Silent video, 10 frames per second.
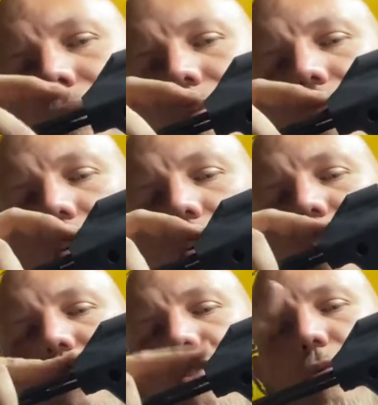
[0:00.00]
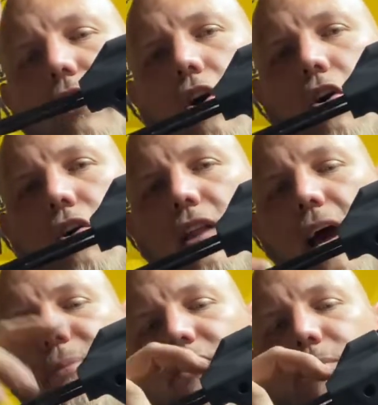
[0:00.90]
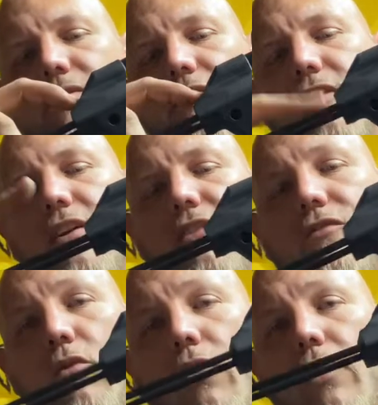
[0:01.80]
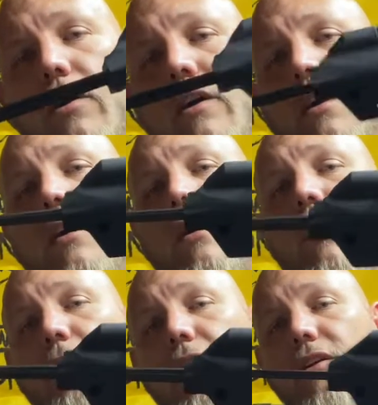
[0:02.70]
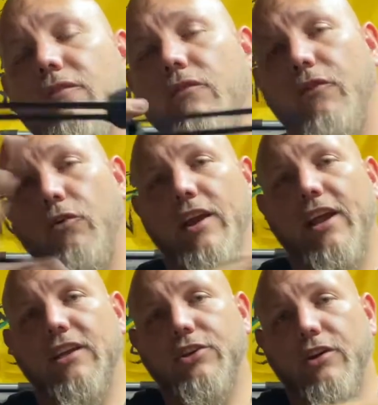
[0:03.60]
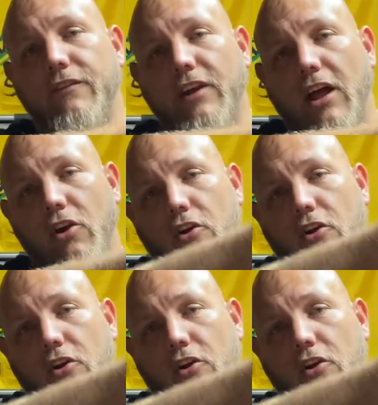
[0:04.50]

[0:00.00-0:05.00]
unless you want to call collapse the position that it's for. But for your one-handed shooting, if you got long